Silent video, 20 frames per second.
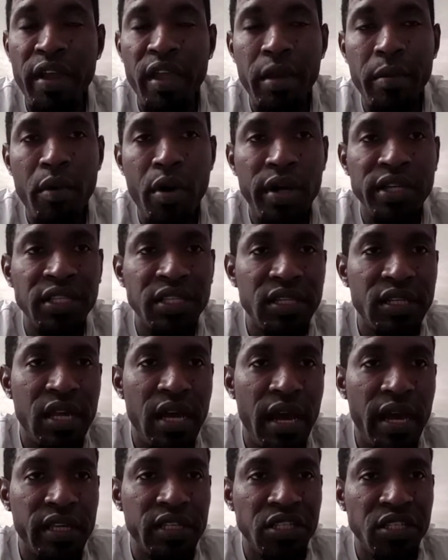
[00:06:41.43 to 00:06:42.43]
Reggae Boys
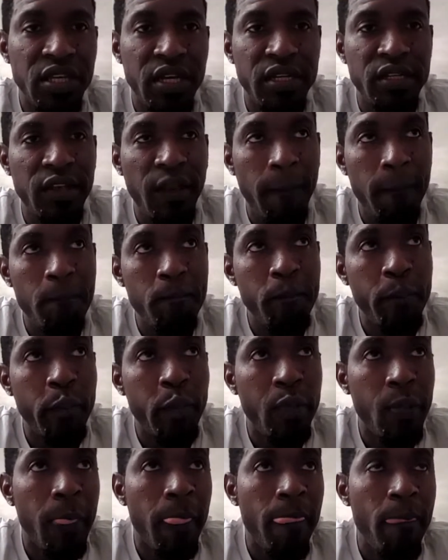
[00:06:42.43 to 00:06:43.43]
in action
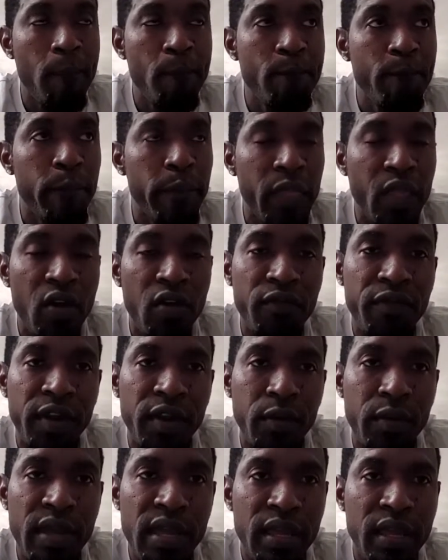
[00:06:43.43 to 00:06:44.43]

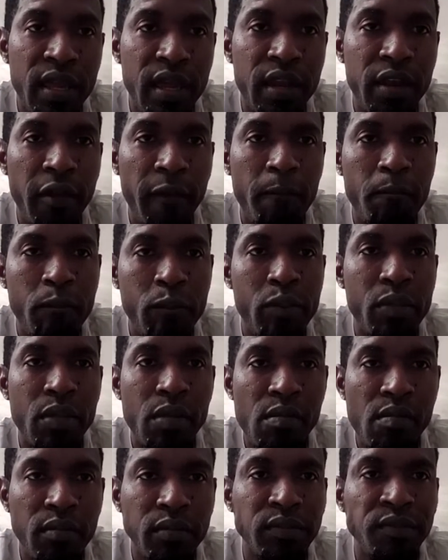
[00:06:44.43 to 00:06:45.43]
over the weekend.
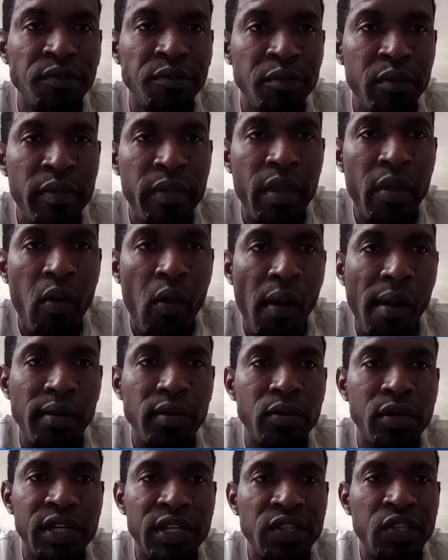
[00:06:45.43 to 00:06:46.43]

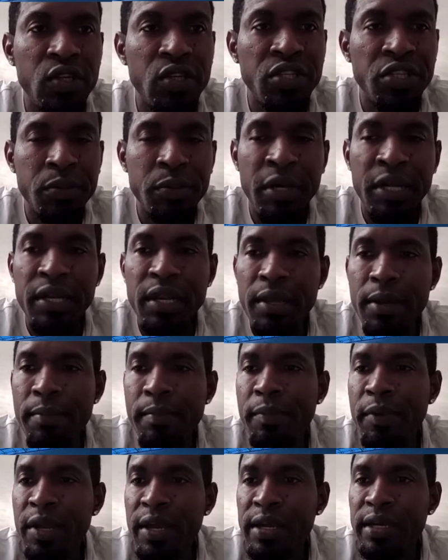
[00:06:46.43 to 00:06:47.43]
One touch from
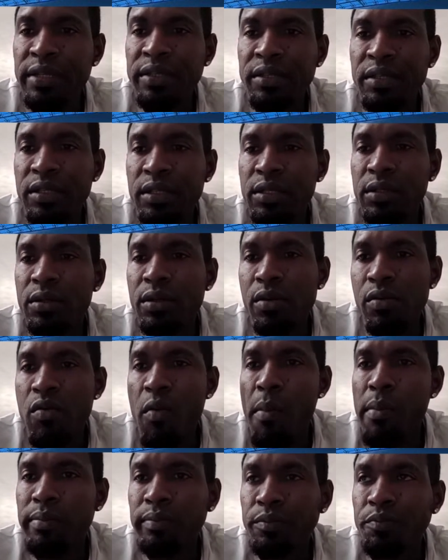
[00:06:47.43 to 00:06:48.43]
them players that are
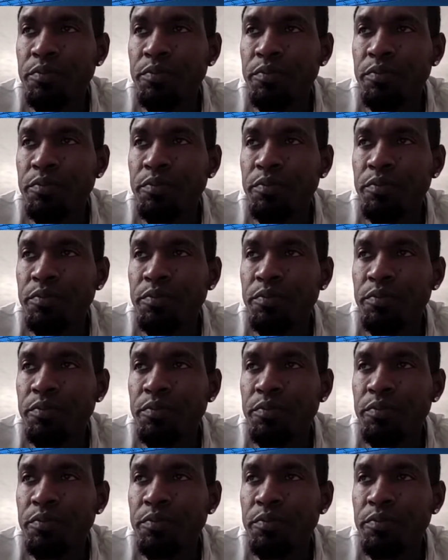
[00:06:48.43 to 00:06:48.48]
uh,